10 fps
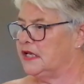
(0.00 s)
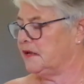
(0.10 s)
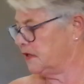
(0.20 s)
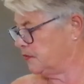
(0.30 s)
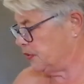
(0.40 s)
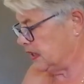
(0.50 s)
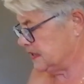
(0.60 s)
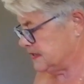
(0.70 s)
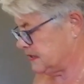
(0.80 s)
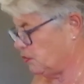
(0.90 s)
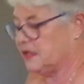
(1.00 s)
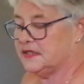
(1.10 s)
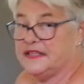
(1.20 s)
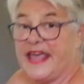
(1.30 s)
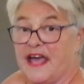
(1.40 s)
I'm going to put in,
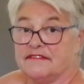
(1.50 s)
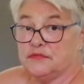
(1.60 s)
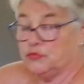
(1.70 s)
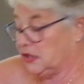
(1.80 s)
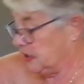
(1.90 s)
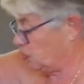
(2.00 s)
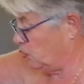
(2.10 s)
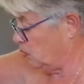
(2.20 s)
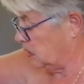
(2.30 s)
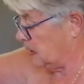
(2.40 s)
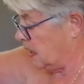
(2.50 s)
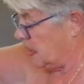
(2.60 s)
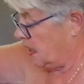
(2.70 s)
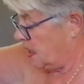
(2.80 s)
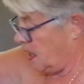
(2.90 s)
they have some really cool
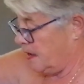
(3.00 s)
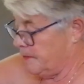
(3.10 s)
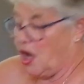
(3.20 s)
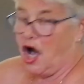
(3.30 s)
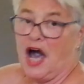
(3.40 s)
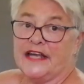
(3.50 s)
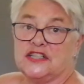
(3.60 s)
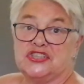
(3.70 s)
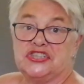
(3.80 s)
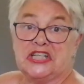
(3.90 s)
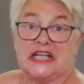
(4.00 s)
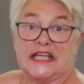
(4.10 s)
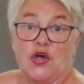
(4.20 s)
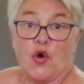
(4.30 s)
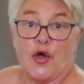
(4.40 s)
hot
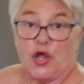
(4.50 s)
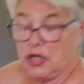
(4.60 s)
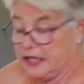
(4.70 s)
chili oil